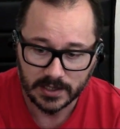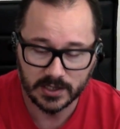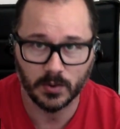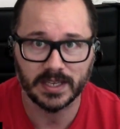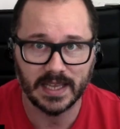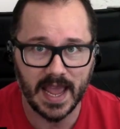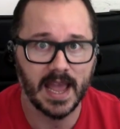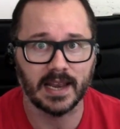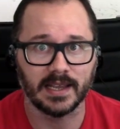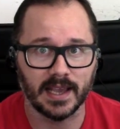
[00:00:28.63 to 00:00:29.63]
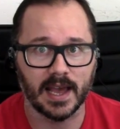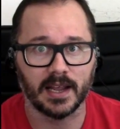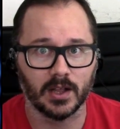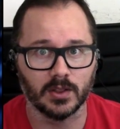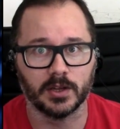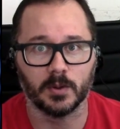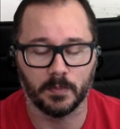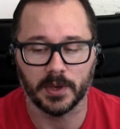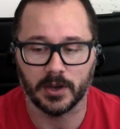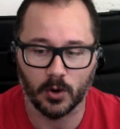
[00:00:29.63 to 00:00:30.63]
So it can get a little
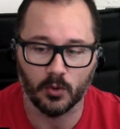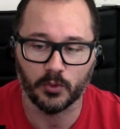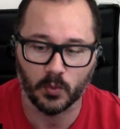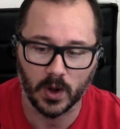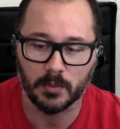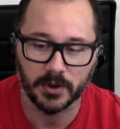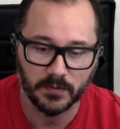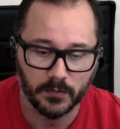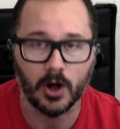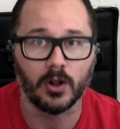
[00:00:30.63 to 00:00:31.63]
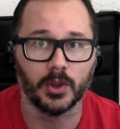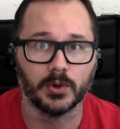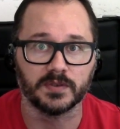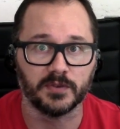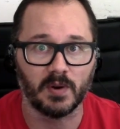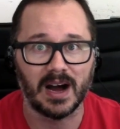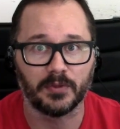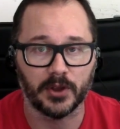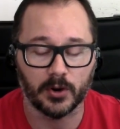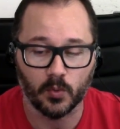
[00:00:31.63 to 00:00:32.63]
bit overwhelming for all those of you
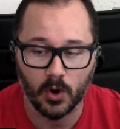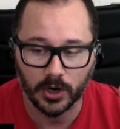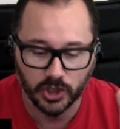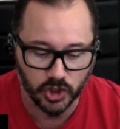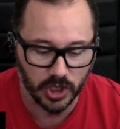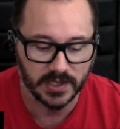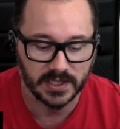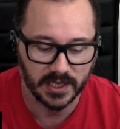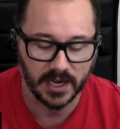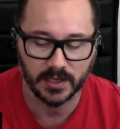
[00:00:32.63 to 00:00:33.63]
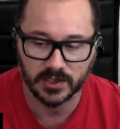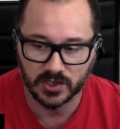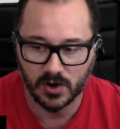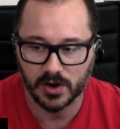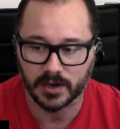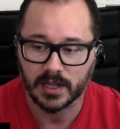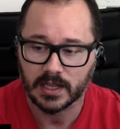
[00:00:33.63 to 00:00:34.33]
out there who are just getting started.